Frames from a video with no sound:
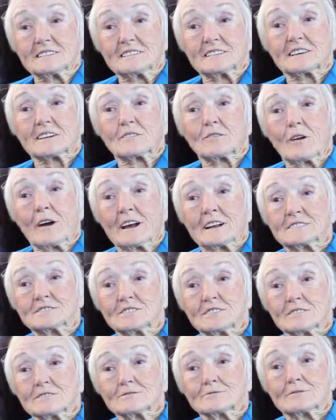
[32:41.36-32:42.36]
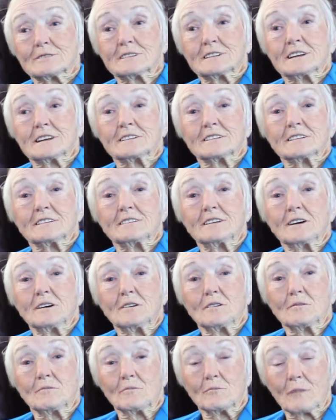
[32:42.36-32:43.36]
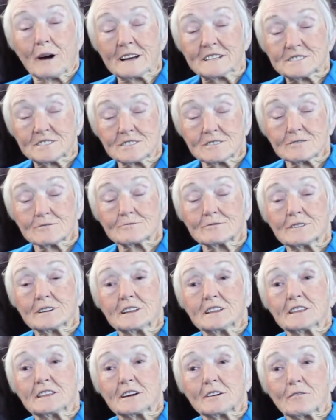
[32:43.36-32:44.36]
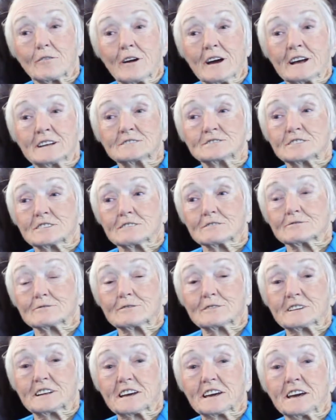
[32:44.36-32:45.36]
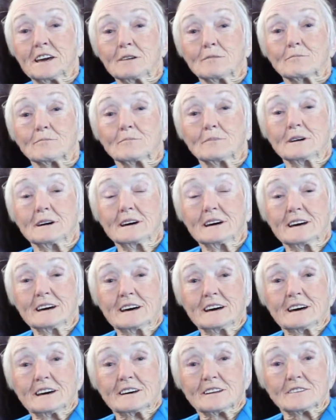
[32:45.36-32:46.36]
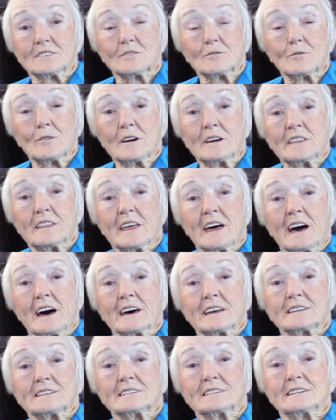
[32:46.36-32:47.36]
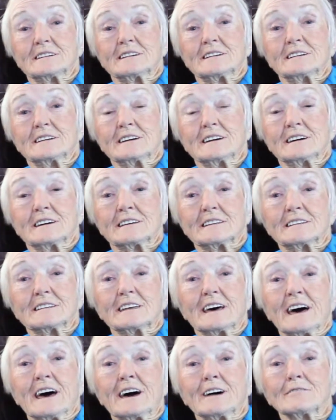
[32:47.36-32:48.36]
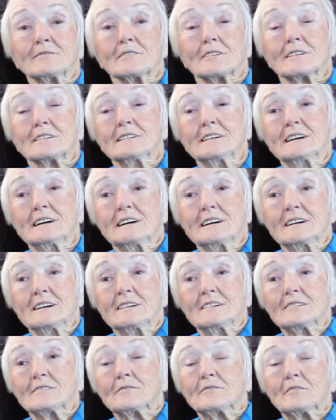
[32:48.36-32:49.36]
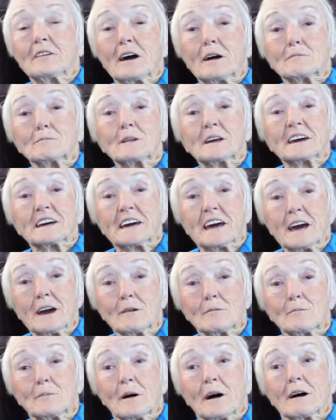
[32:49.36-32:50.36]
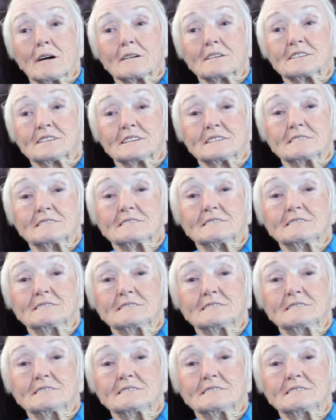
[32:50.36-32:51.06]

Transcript: the grandchildren and my children and the grandchildren to keep doing that, and to have our family camp out to